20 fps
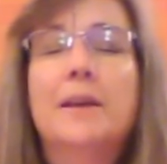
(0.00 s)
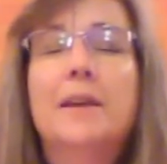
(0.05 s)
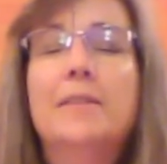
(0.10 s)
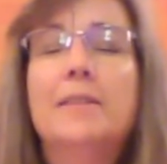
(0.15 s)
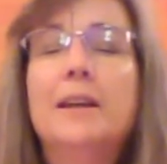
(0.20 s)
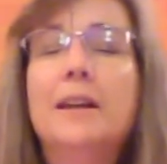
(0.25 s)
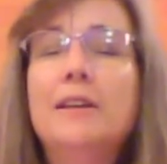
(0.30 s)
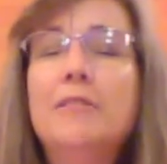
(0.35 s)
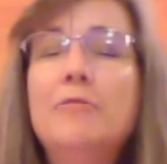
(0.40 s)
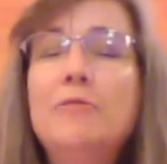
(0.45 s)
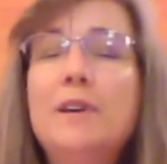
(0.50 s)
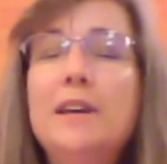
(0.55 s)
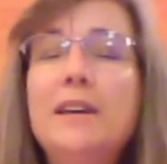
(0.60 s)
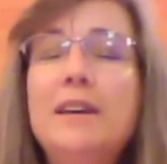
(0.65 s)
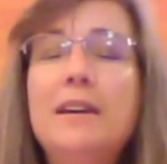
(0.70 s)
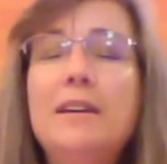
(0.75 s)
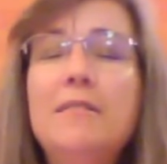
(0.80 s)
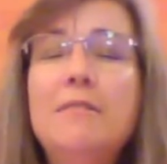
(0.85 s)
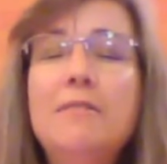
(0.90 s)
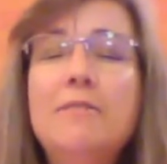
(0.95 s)
That if we
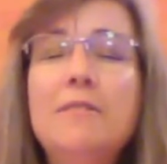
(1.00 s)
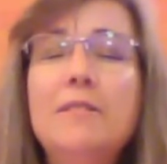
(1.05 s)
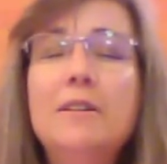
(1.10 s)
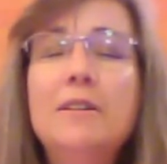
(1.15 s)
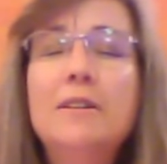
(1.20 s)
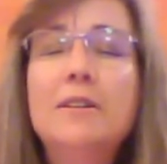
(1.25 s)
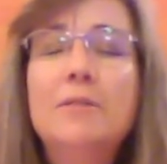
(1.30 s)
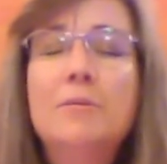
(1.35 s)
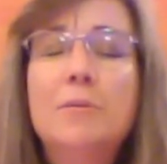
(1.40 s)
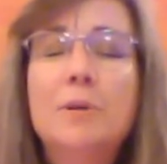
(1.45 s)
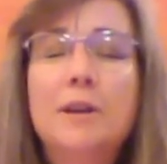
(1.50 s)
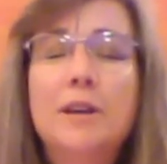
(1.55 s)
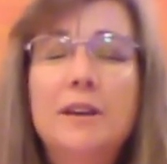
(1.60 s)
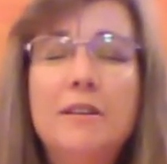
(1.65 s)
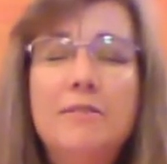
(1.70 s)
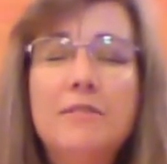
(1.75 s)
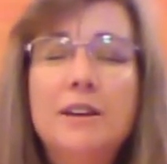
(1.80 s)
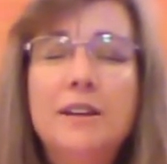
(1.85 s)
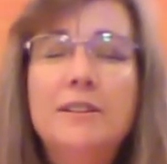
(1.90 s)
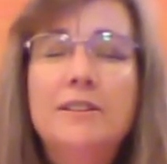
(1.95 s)
give, we're
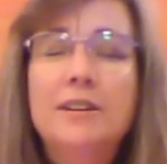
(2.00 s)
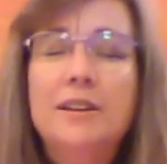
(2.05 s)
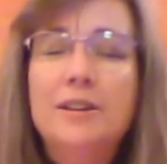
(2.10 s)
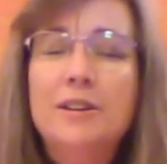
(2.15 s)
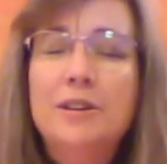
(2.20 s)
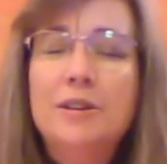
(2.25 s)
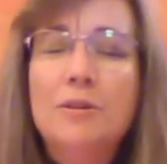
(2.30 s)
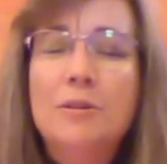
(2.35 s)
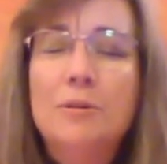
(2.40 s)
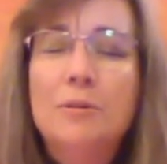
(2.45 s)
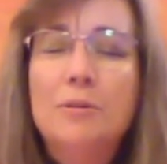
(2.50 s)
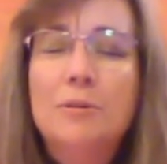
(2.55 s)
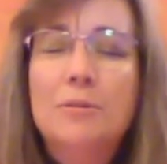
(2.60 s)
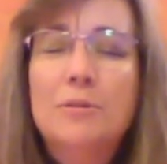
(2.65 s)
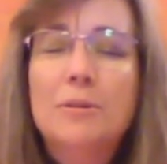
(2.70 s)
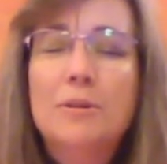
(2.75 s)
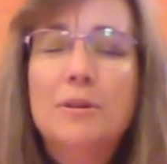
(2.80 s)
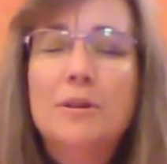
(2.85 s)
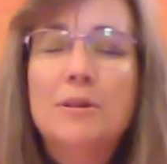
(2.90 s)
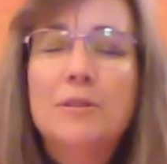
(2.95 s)
giving to you
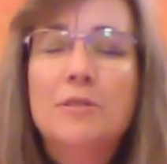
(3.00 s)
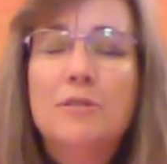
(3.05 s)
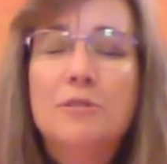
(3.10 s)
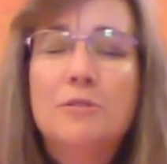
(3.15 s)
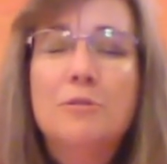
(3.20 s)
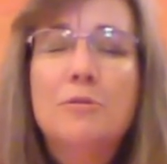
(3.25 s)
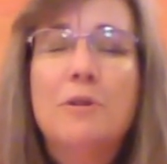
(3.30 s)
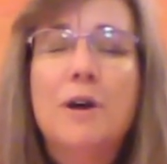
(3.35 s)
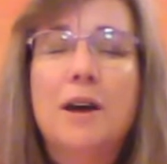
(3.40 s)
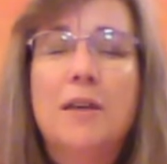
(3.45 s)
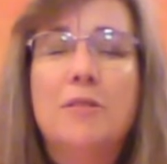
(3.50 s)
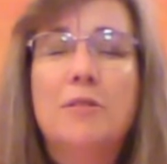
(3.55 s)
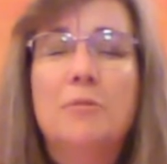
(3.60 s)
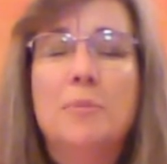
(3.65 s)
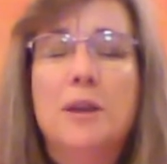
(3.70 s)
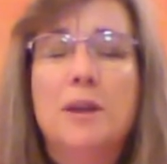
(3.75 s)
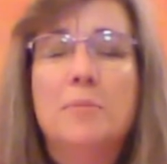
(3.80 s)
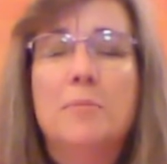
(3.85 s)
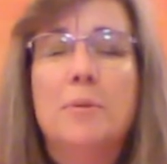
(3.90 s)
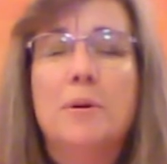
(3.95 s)
through other
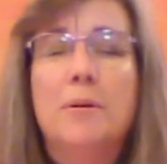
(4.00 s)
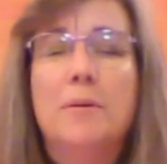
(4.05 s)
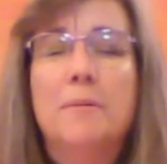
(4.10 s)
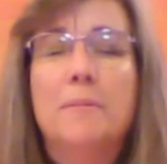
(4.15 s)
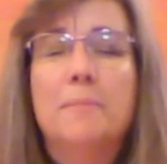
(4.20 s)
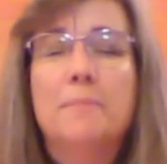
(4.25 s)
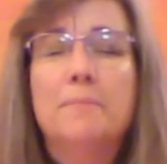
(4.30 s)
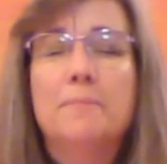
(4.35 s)
people.